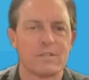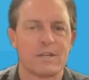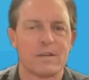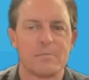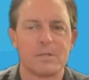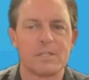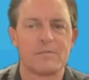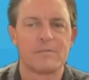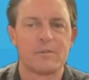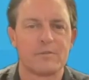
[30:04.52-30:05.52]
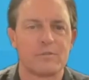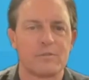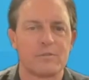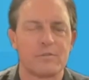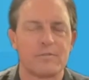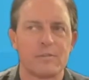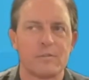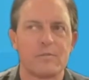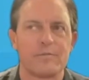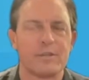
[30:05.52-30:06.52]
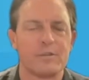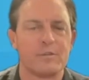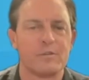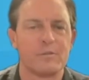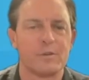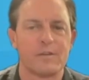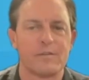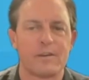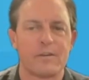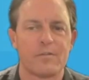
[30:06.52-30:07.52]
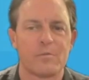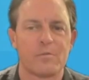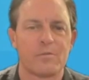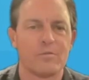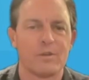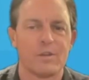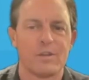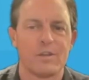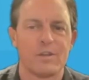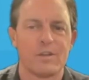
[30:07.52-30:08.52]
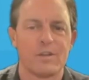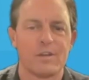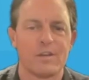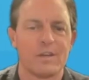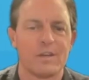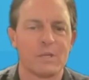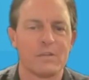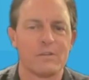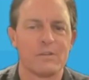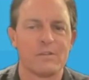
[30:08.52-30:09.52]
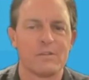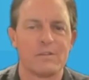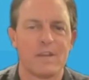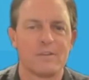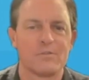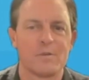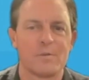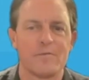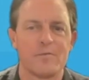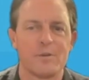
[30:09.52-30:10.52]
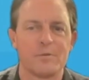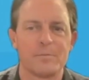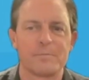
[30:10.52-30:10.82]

um, please feel to feel free to uh, fire them through, uh, and we could answer them for you.